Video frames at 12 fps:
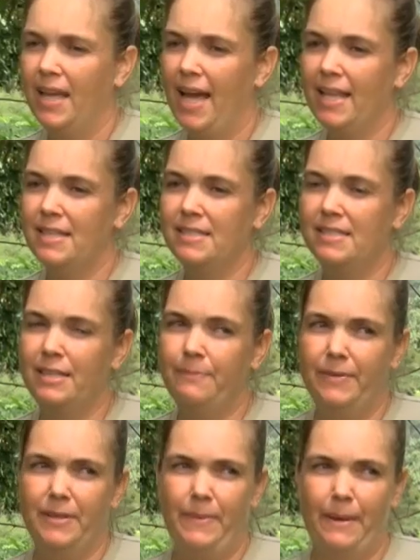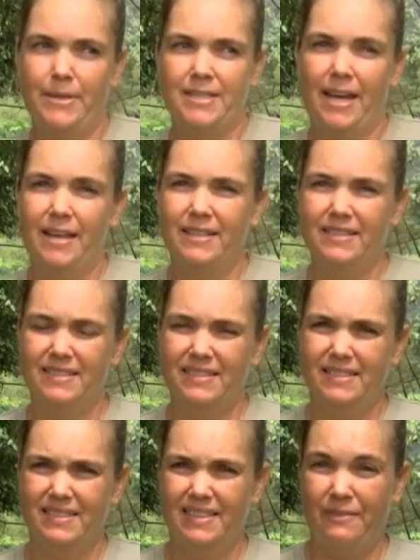And the peppers
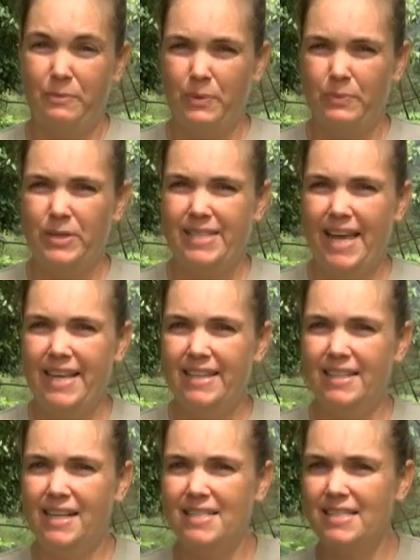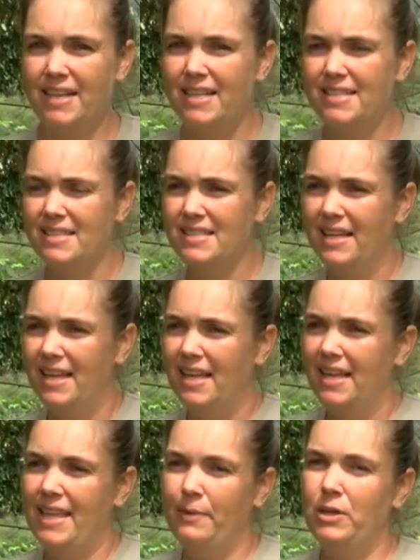that were taken last night,
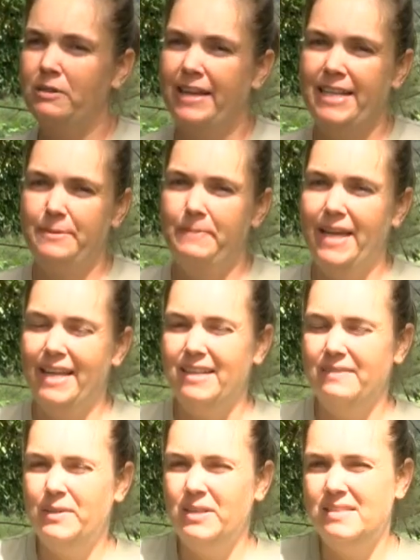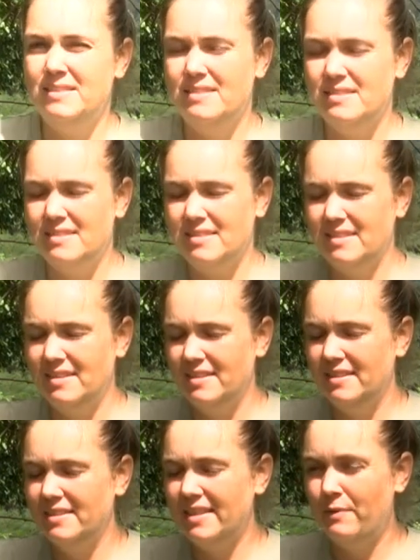they were not ready to pick because
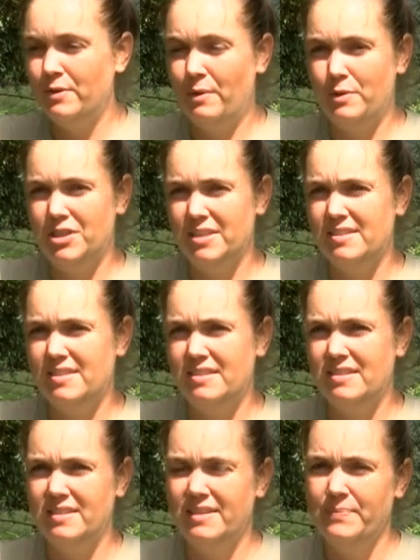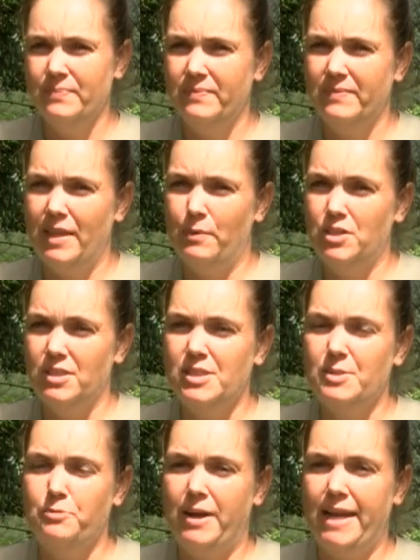they were just
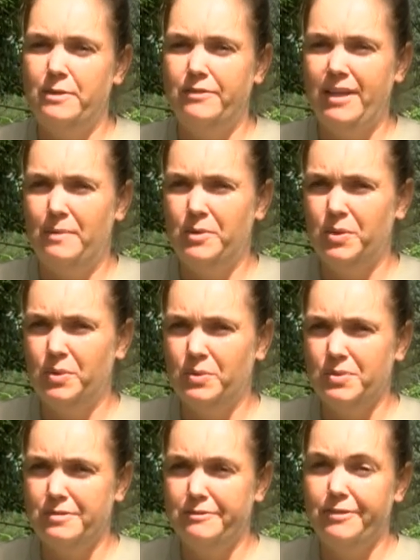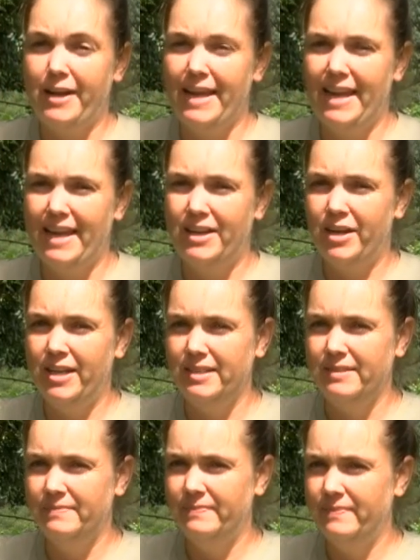sprayed with chemicals Friday
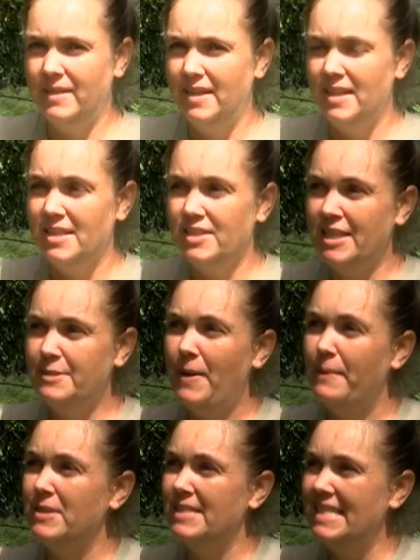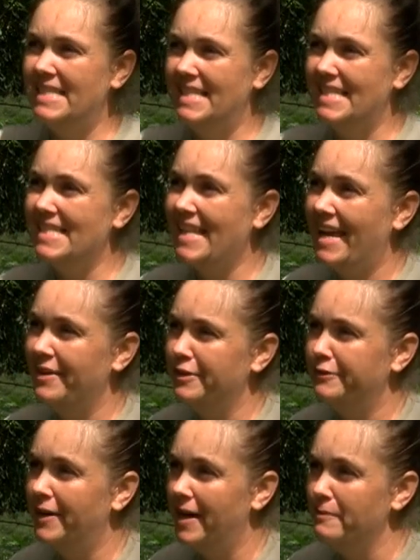gone. So these peppers needed to stay on
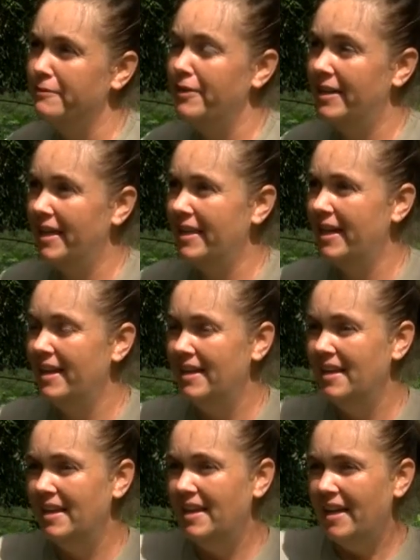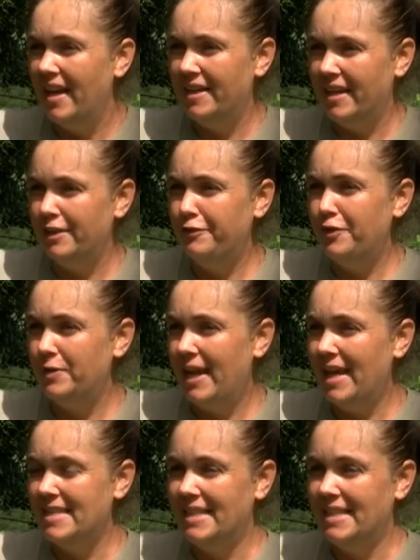the farm for another few days.